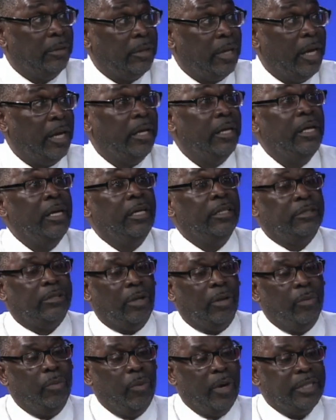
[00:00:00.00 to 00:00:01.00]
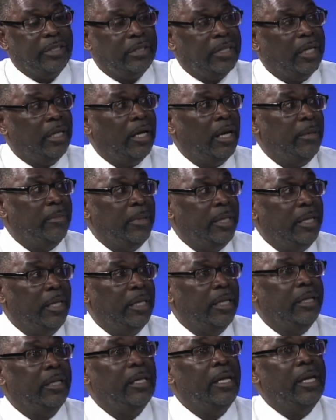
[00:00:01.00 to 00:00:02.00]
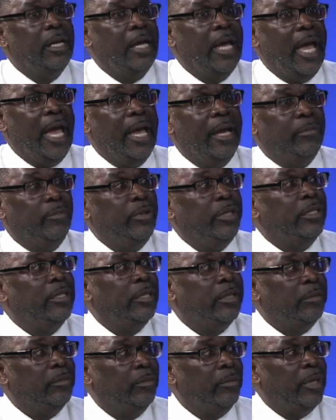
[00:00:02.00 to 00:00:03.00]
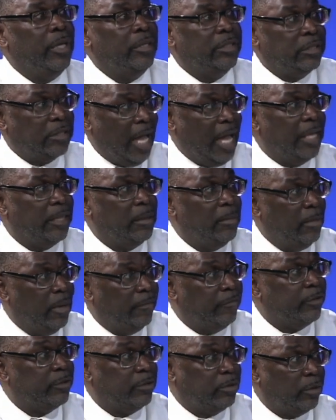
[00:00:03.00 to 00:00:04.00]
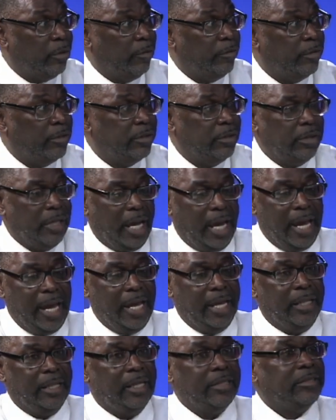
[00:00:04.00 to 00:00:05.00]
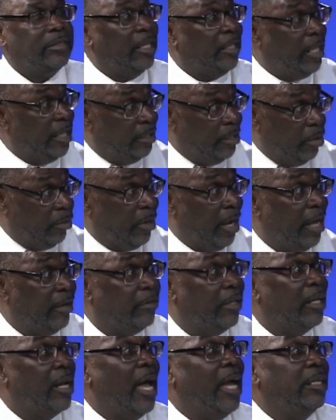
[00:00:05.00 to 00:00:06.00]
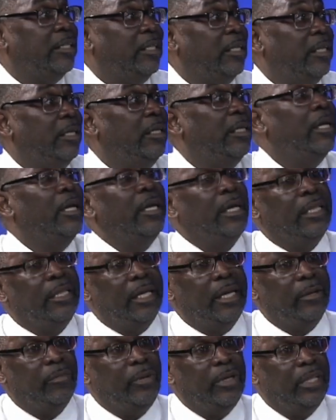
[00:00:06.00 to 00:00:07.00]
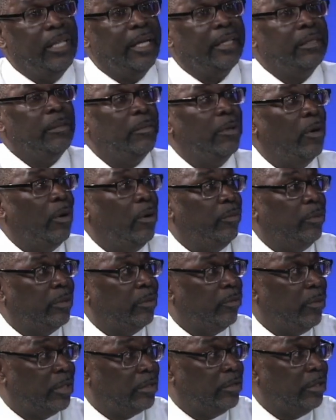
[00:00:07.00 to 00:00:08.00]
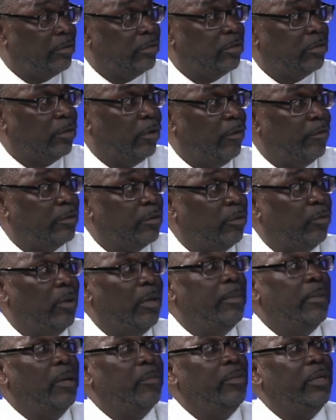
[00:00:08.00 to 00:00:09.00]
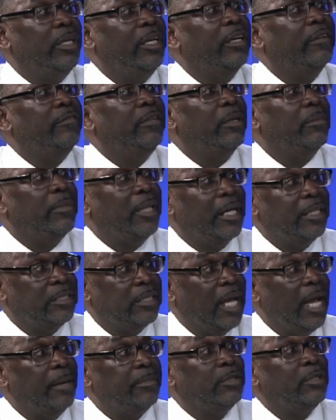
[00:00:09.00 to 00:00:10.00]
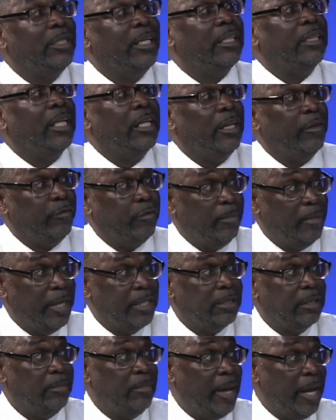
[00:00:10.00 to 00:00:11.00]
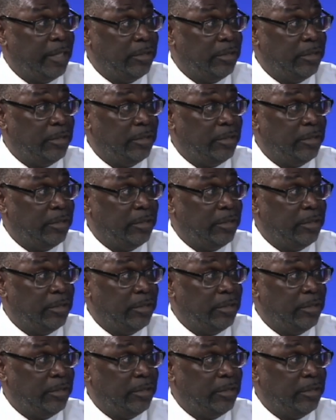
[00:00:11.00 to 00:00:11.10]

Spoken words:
Okay. So once they come in and we sign them up for service, and let's say they don't have that ID, then we let them go with the residential service agreement, and we give them that time to get that information back